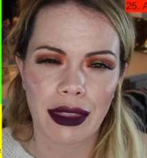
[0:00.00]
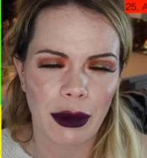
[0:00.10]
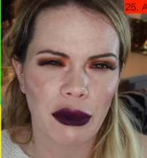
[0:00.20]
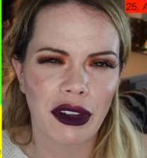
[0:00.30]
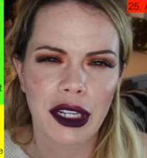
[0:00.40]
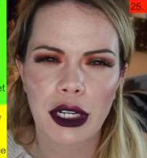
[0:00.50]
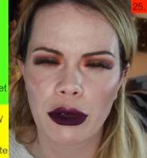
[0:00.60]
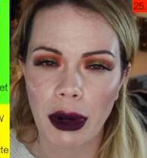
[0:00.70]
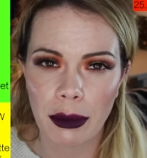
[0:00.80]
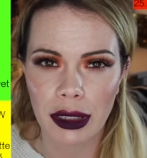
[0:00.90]
They were very
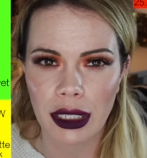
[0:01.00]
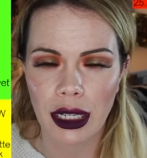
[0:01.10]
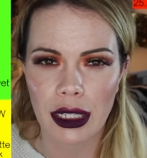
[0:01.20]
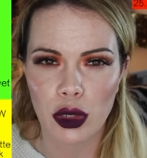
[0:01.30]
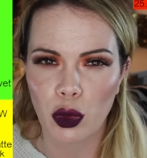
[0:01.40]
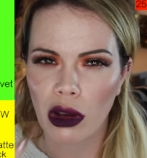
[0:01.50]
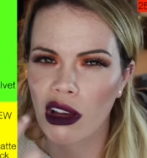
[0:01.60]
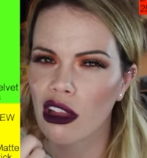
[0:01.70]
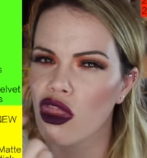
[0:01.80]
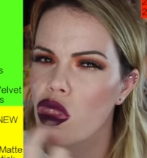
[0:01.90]
crumbly as
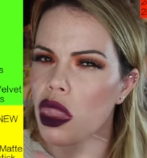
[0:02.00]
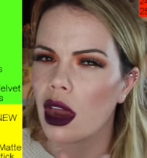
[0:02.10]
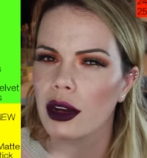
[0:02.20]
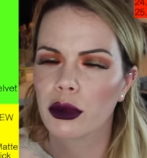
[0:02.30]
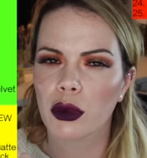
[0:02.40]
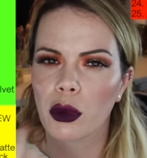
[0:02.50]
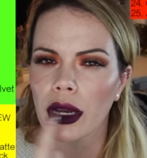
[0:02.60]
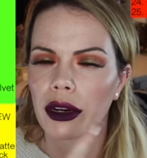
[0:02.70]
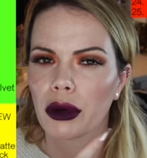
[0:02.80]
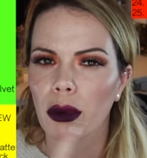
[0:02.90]
well and it would
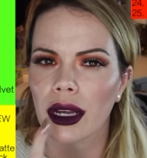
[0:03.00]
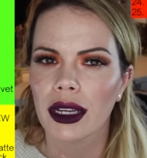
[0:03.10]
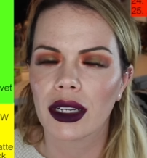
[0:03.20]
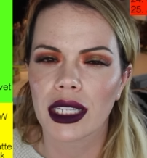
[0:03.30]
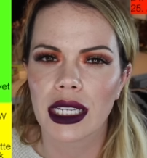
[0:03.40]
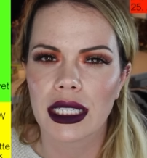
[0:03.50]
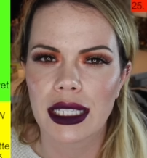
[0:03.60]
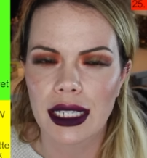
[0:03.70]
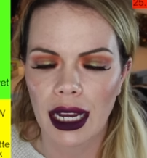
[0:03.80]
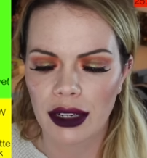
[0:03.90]
wear away on the
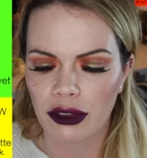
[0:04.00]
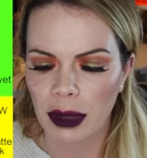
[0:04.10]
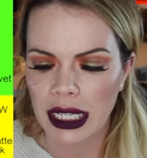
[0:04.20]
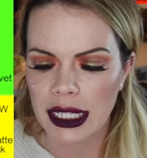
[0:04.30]
inside of my